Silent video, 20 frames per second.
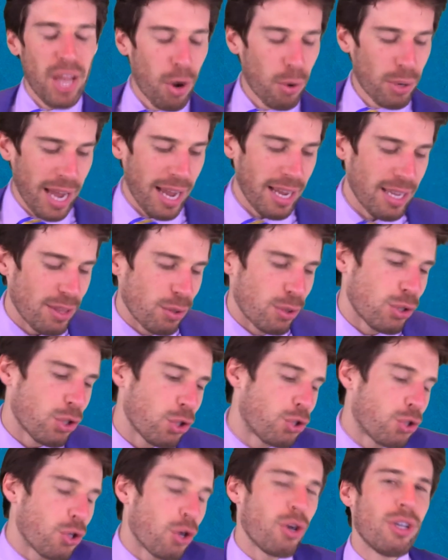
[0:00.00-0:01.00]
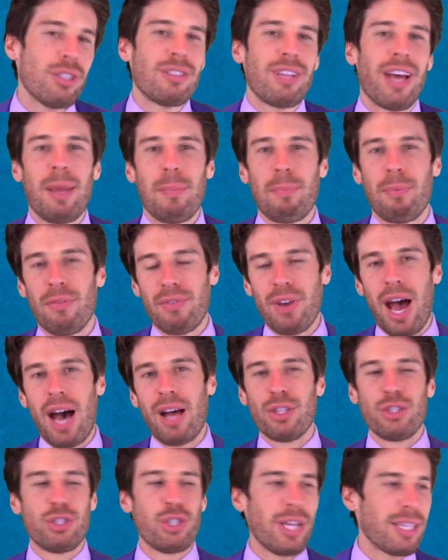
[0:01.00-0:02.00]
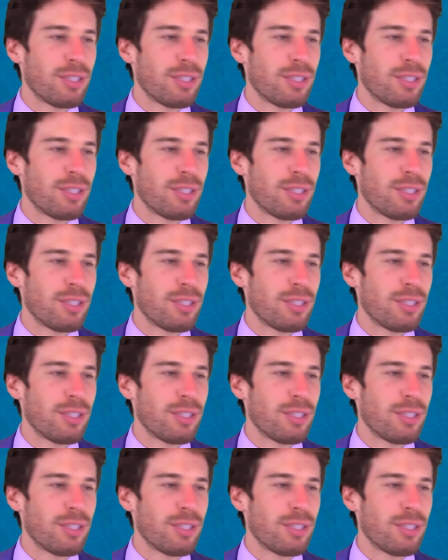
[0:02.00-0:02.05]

Okay, there's a certain type of knowledge.